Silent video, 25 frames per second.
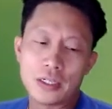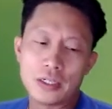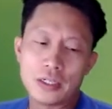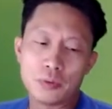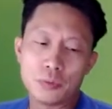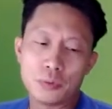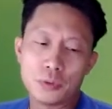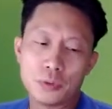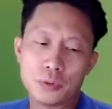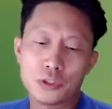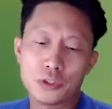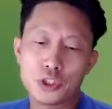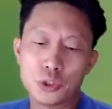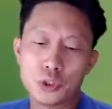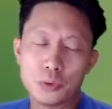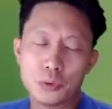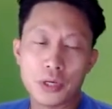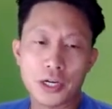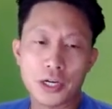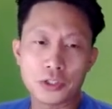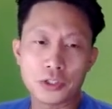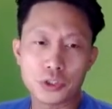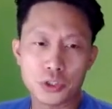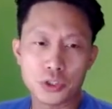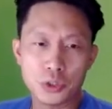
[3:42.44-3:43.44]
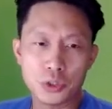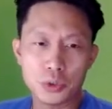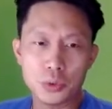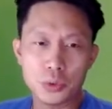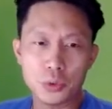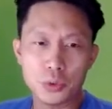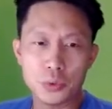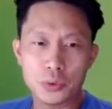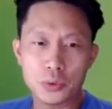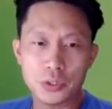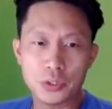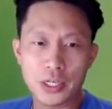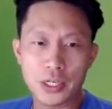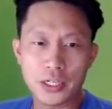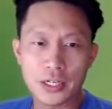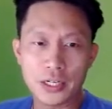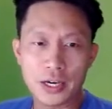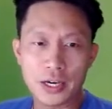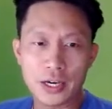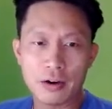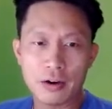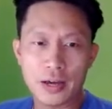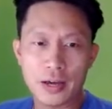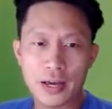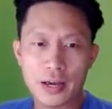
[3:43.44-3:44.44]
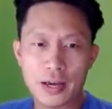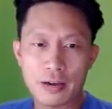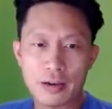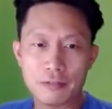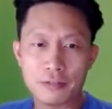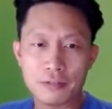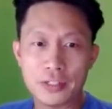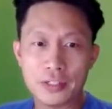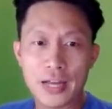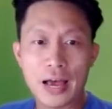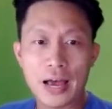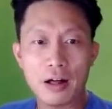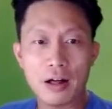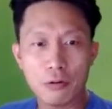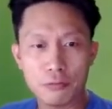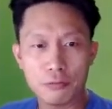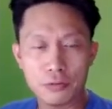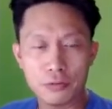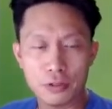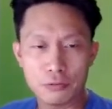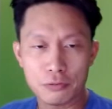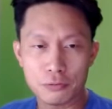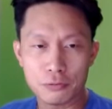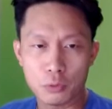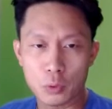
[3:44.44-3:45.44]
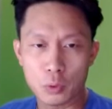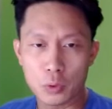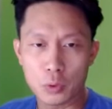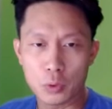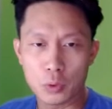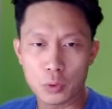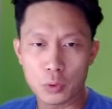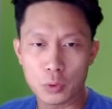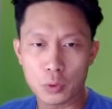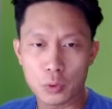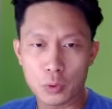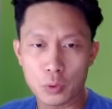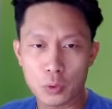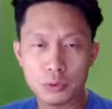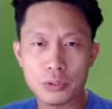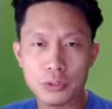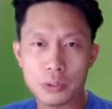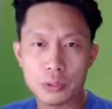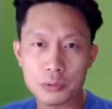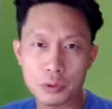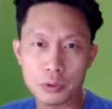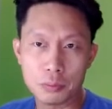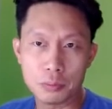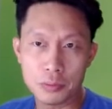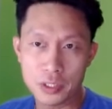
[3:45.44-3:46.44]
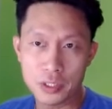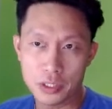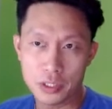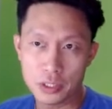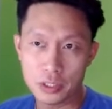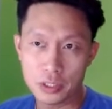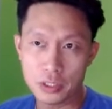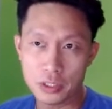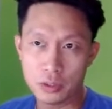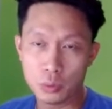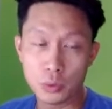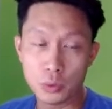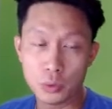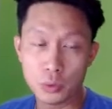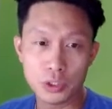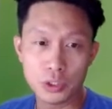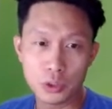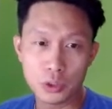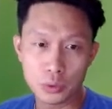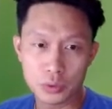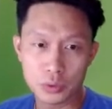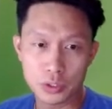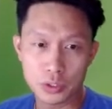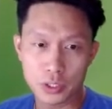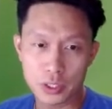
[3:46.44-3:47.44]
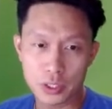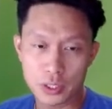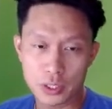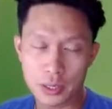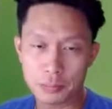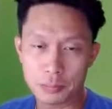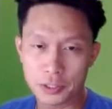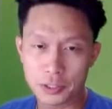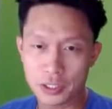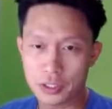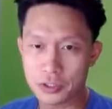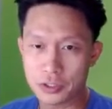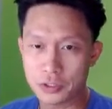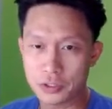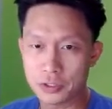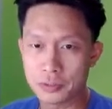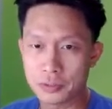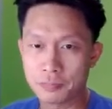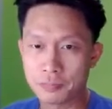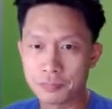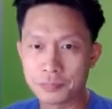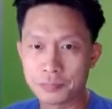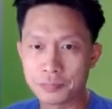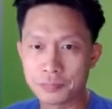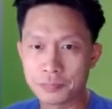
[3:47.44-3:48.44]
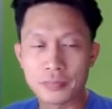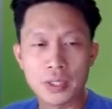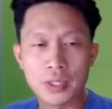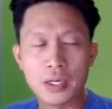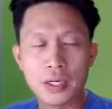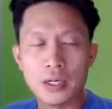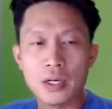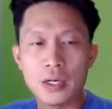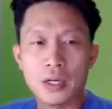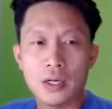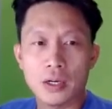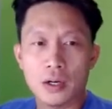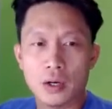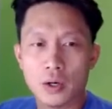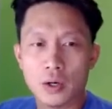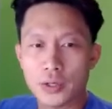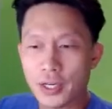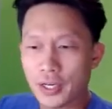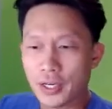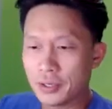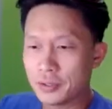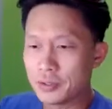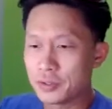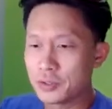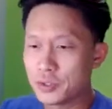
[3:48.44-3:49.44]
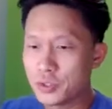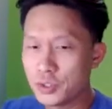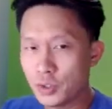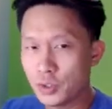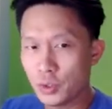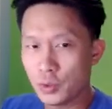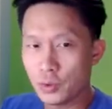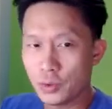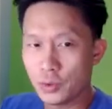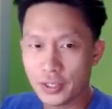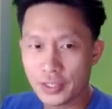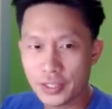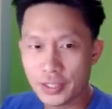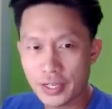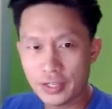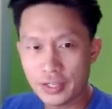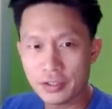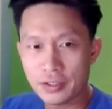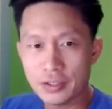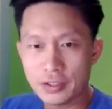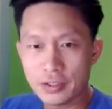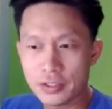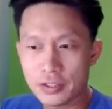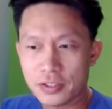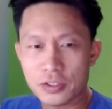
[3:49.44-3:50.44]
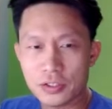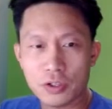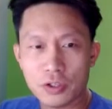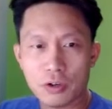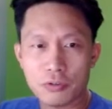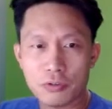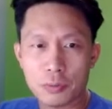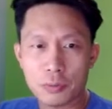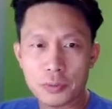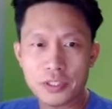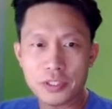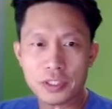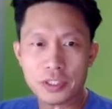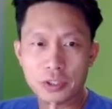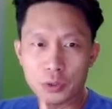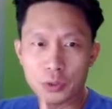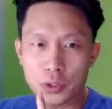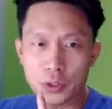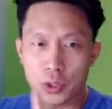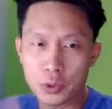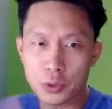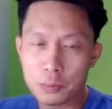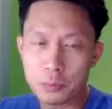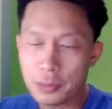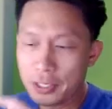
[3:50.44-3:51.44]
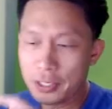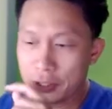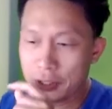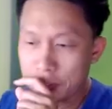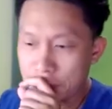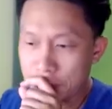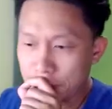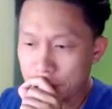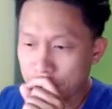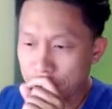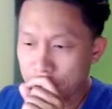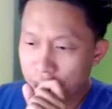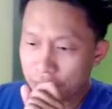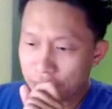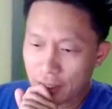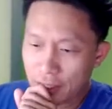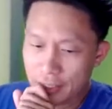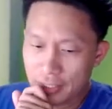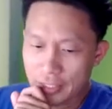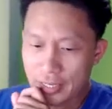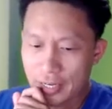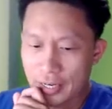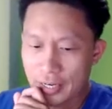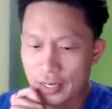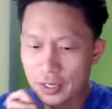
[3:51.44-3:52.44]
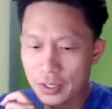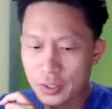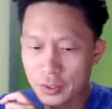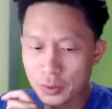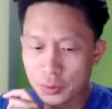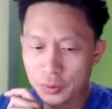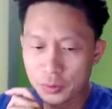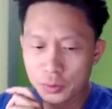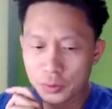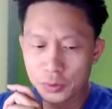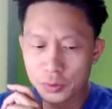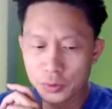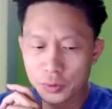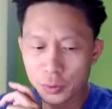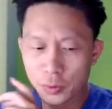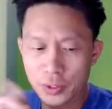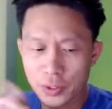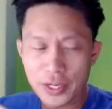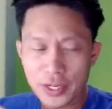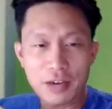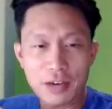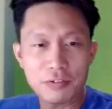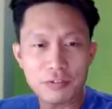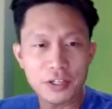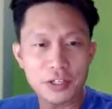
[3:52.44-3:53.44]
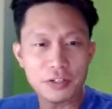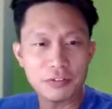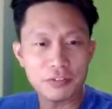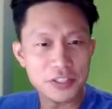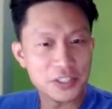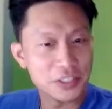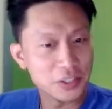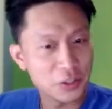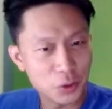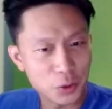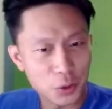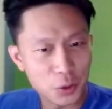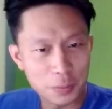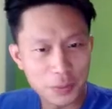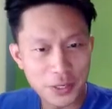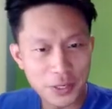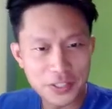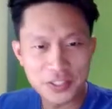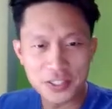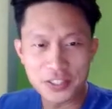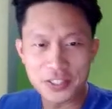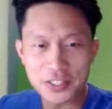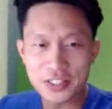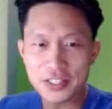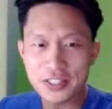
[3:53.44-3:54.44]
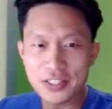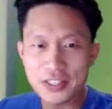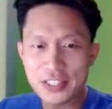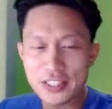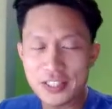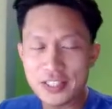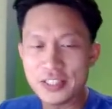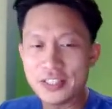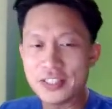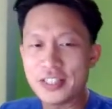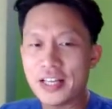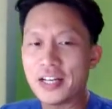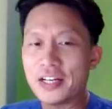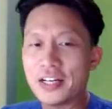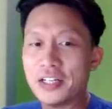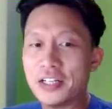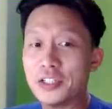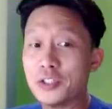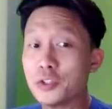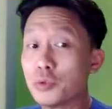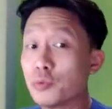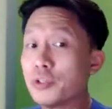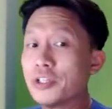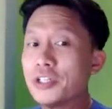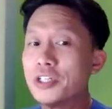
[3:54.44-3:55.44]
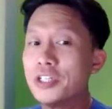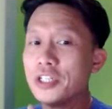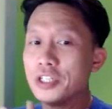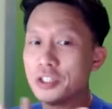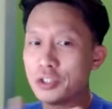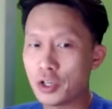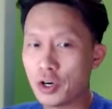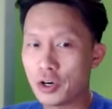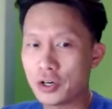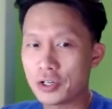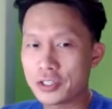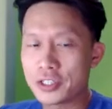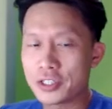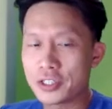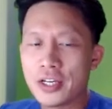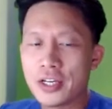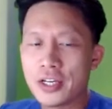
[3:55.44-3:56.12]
with 2.2, they now have an alpha for UWP Windows applications. OK, so again, this is all from a single code base. Now, the one caveat of the single code base is that it is written in Dart,